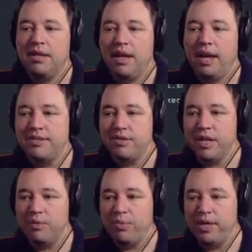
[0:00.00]
And so
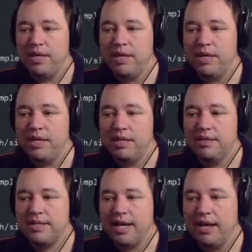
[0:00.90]
then we
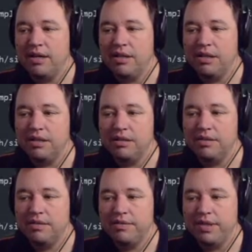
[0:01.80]
tell
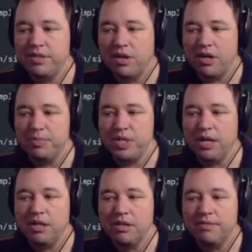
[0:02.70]
the startup
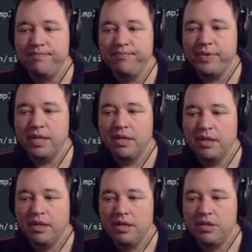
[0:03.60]
shell
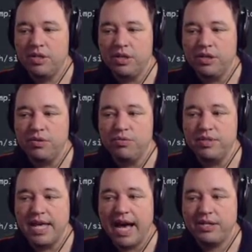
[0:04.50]
to
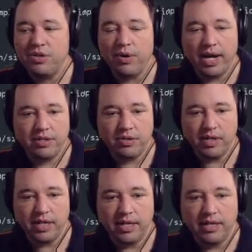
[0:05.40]
use that
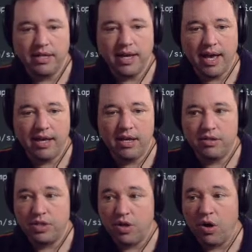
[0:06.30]
directory,
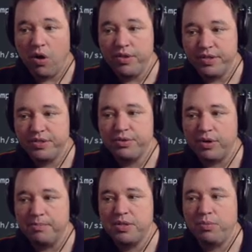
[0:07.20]
to call this
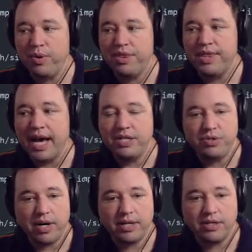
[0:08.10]
script with that
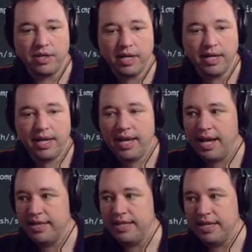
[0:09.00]
directory
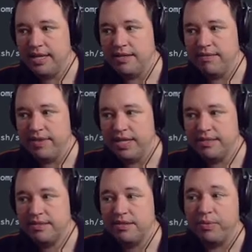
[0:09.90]
at the end of
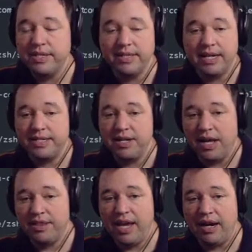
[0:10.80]
this. The reason that it's
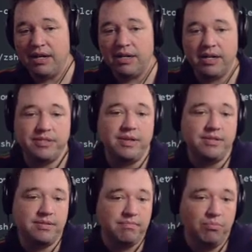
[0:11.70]
not there is
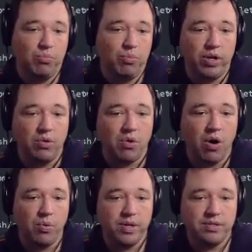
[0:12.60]
because we don't
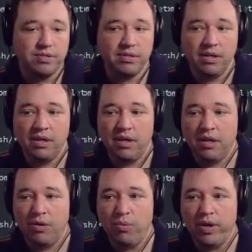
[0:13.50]
always
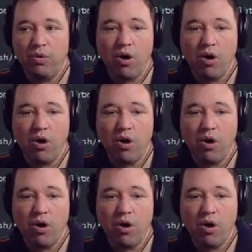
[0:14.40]
do